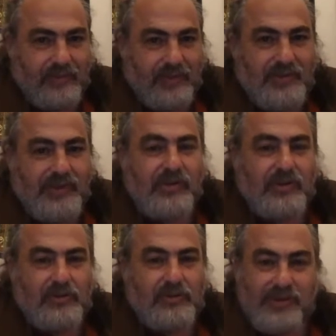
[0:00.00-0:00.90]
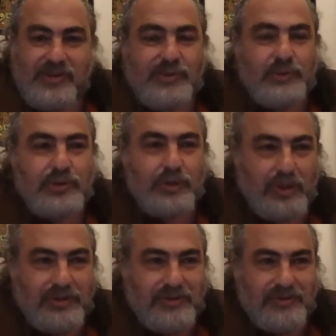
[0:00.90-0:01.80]
these hormones do
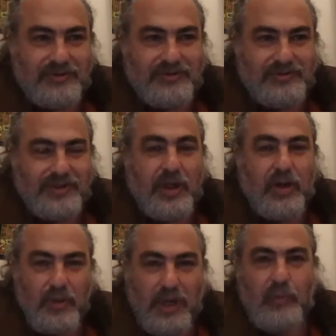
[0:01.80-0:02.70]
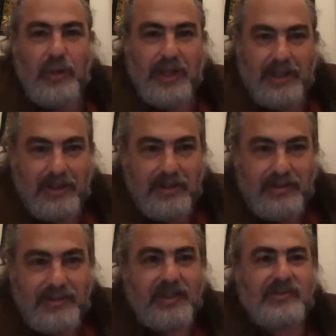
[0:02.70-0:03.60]
not go away.
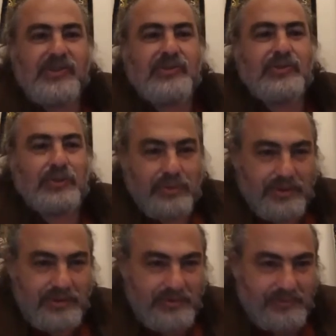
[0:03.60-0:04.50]
They are stored.